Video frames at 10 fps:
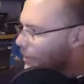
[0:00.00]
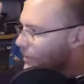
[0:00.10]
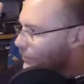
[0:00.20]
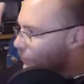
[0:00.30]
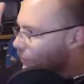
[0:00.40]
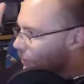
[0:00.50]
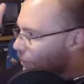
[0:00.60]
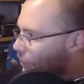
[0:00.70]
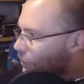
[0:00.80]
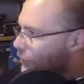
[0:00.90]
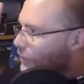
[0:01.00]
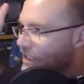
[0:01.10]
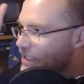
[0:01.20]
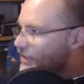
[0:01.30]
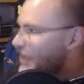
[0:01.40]
for
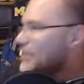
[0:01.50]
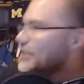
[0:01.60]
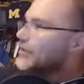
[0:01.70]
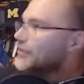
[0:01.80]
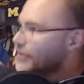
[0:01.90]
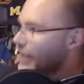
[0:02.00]
36 years now,